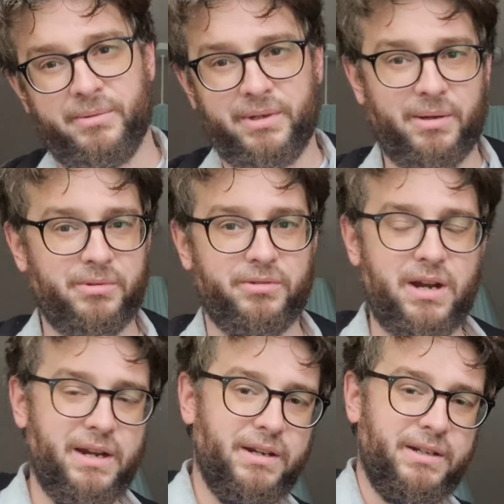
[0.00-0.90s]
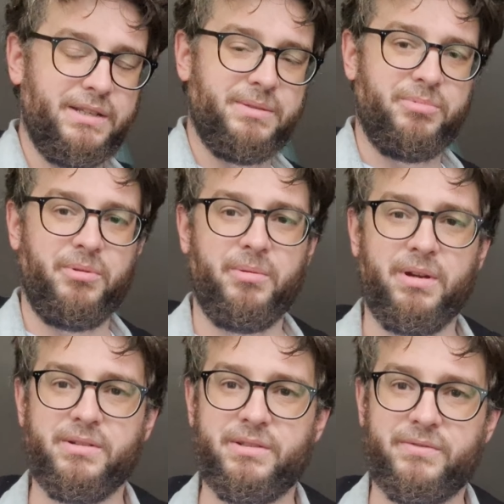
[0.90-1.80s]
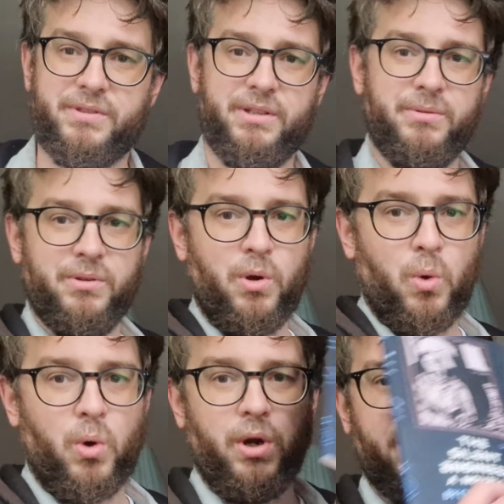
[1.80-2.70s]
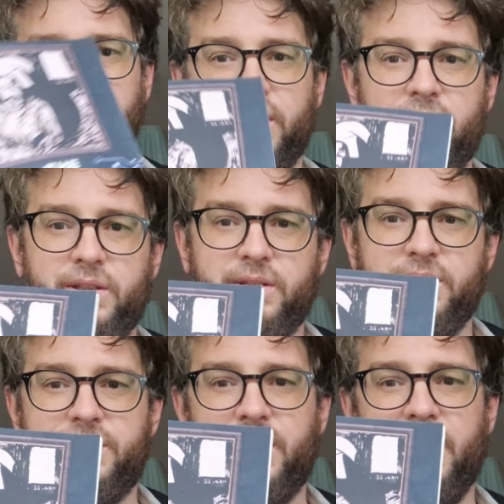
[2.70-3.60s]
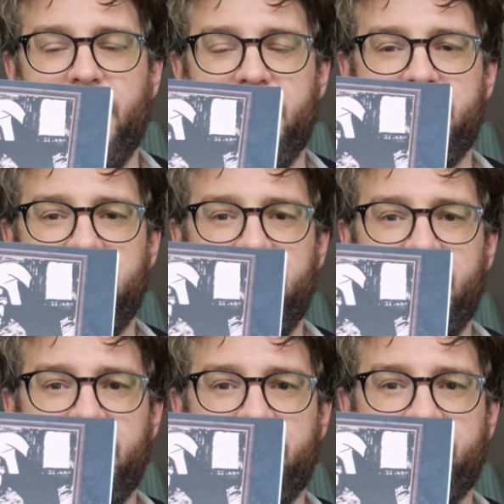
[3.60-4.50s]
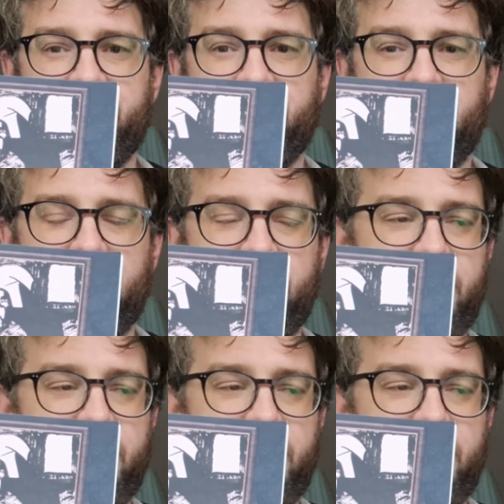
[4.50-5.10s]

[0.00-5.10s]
I mean, I'm a writer, I need to promote my own stuff too. Silent Engineer, it's